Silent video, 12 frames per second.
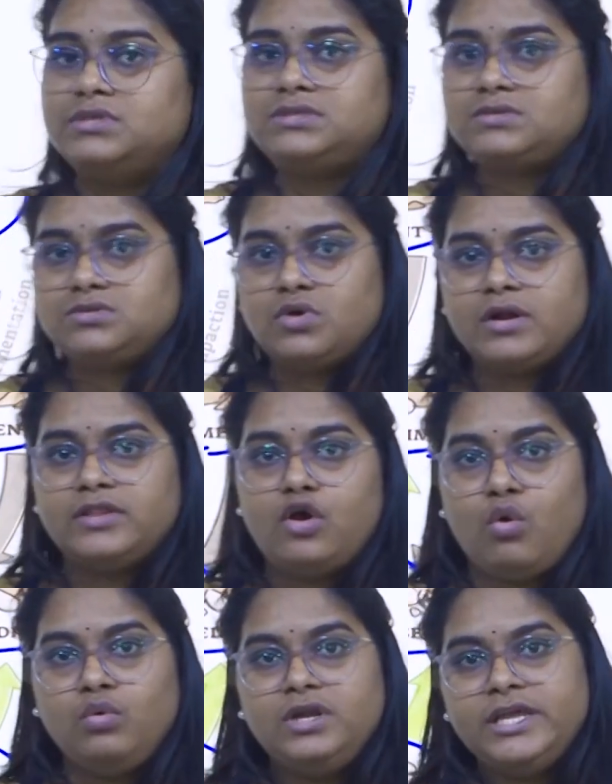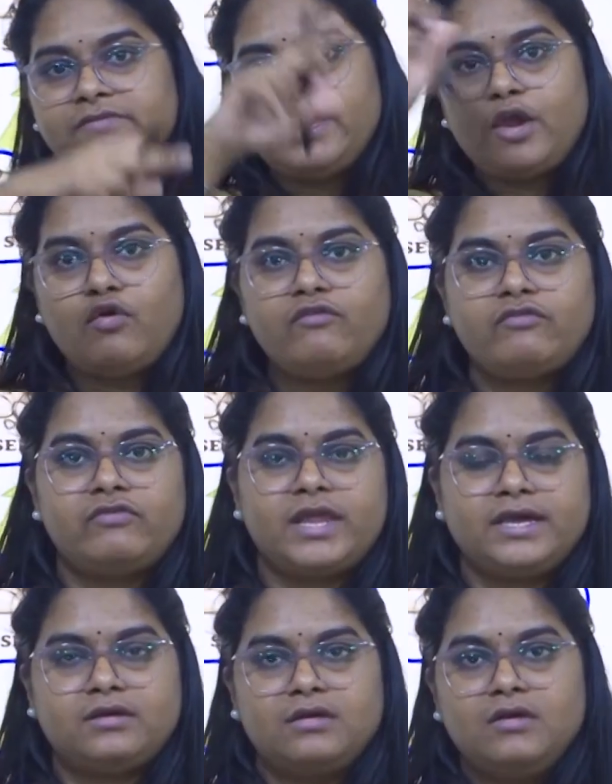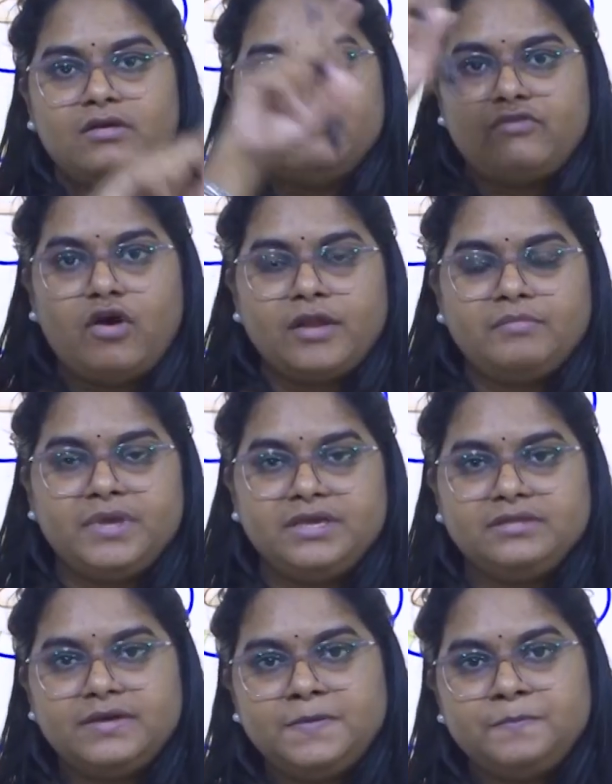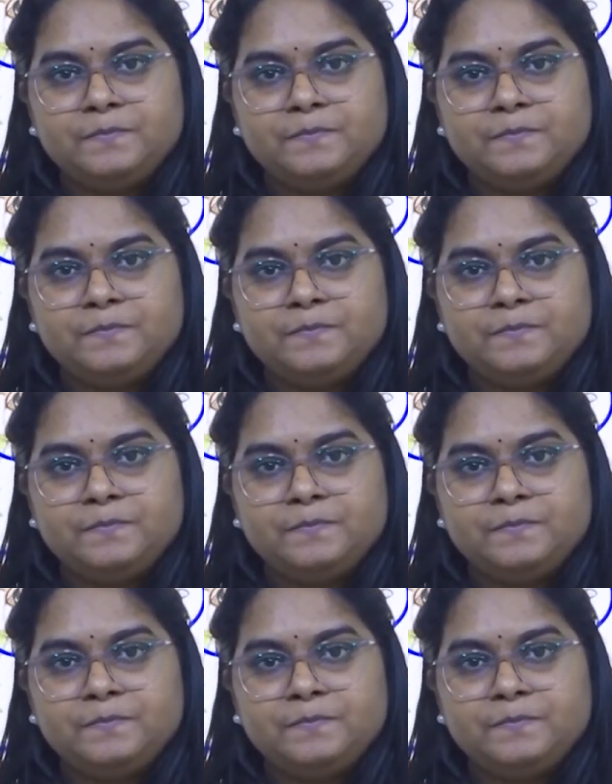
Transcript: This is not the only way of like forming the